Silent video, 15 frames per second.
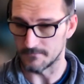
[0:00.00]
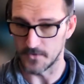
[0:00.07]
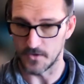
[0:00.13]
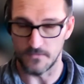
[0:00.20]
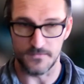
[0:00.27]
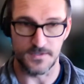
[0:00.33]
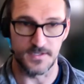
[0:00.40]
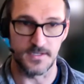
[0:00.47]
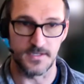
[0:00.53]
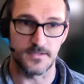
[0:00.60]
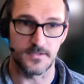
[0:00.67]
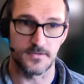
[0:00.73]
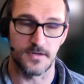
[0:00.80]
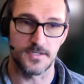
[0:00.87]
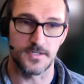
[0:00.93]
oversee
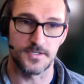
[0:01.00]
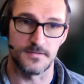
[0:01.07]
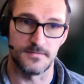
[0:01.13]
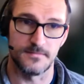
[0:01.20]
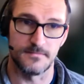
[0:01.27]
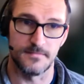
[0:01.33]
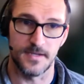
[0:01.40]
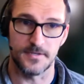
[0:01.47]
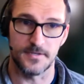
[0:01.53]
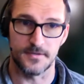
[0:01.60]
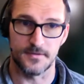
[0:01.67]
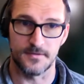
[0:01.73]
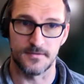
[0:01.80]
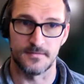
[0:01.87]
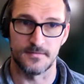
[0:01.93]
construction, make
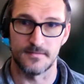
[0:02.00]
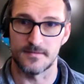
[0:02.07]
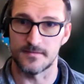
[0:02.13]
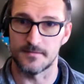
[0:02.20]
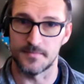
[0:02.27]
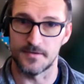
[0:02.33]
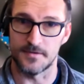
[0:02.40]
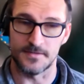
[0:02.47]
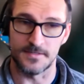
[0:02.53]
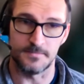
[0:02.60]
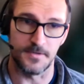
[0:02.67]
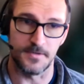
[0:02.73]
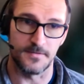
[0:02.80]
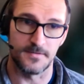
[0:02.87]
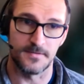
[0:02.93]
sure that the building's
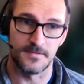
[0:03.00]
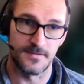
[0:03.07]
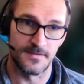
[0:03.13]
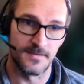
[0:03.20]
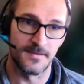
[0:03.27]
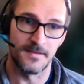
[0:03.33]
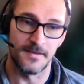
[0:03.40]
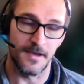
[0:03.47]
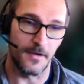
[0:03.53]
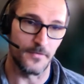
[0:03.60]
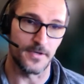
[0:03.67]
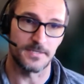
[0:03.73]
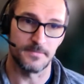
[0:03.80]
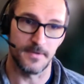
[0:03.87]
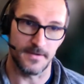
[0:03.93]
built how we
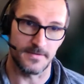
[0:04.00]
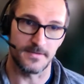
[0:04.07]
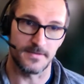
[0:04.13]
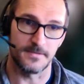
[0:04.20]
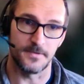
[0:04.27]
expect it to